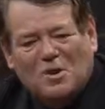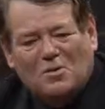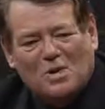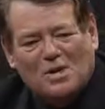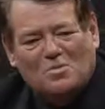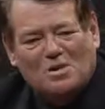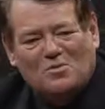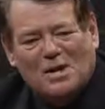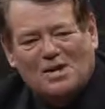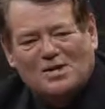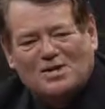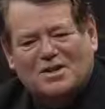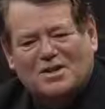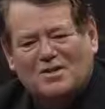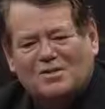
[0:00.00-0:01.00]
a wee bit of
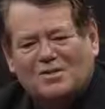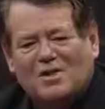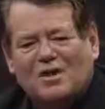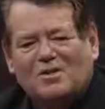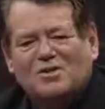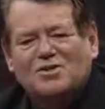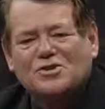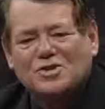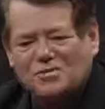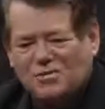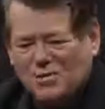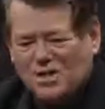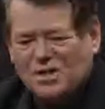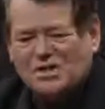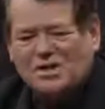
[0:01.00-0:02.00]
magic, and then I thought, no, this is a
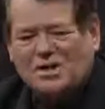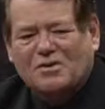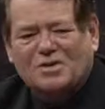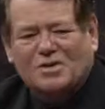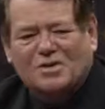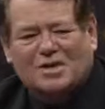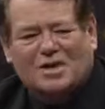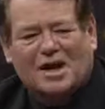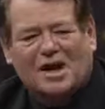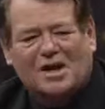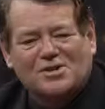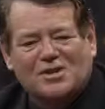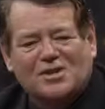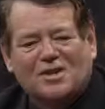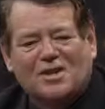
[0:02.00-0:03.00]
very serious
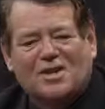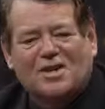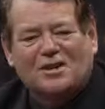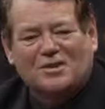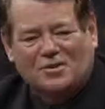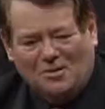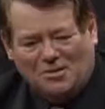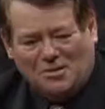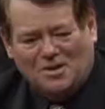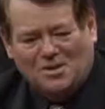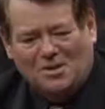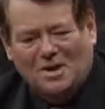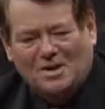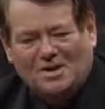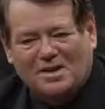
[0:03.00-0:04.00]
occasion, not to
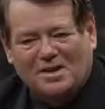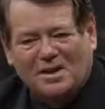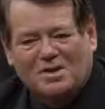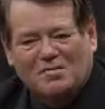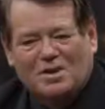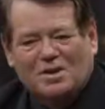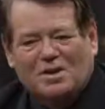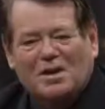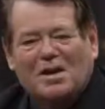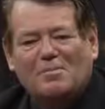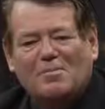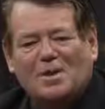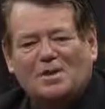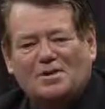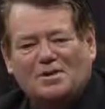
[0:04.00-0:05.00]
do anything. But the
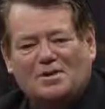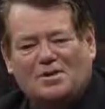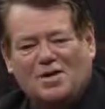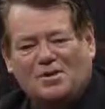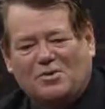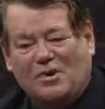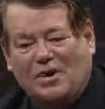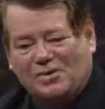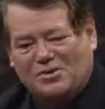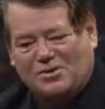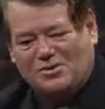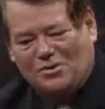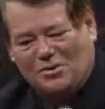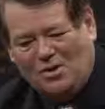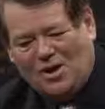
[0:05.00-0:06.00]
Governor-General, as you
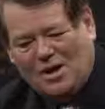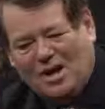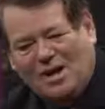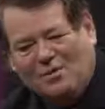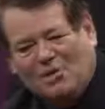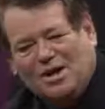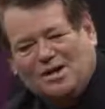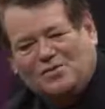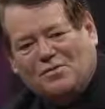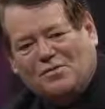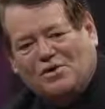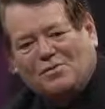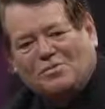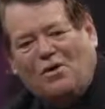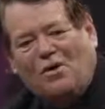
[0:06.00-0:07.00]
saw, he reached
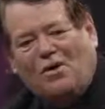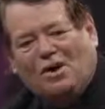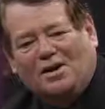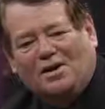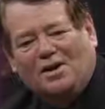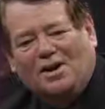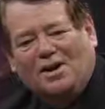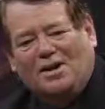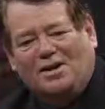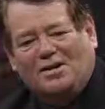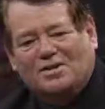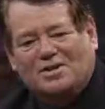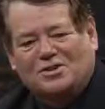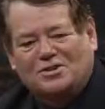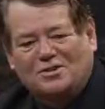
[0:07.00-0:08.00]
for his pocket, and I
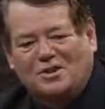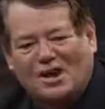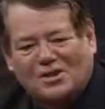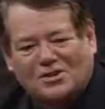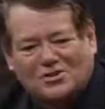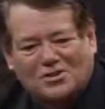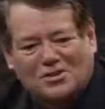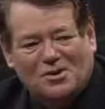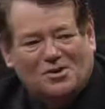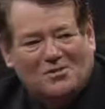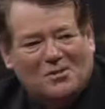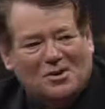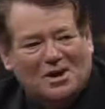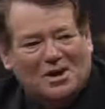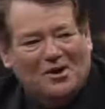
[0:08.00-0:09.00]
said, too late, sir,
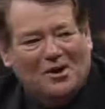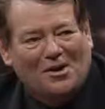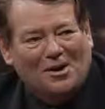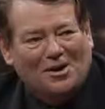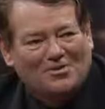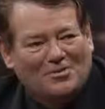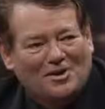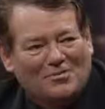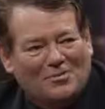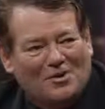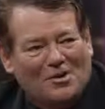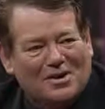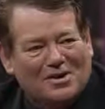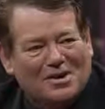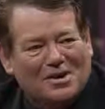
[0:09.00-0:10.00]
I've already got it,
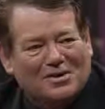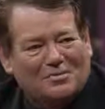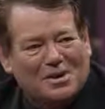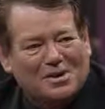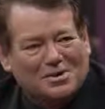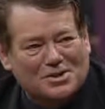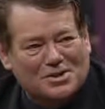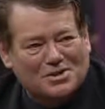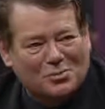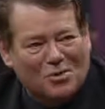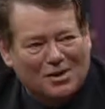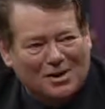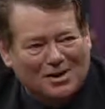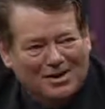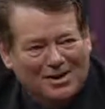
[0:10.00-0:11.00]
inferring that I'd pinched his
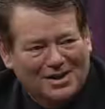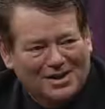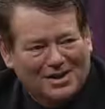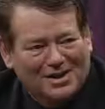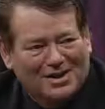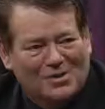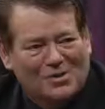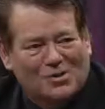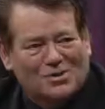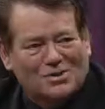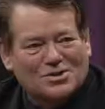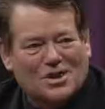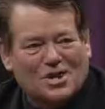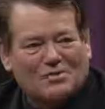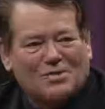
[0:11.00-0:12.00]
wallet. And of
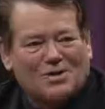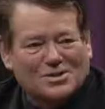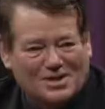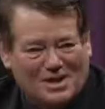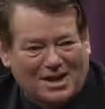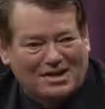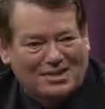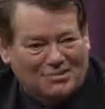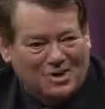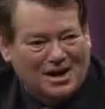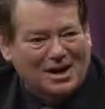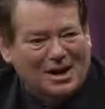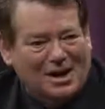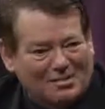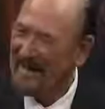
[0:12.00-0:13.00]
course, everyone started to
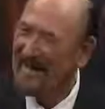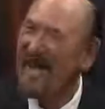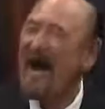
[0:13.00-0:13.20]
crack up.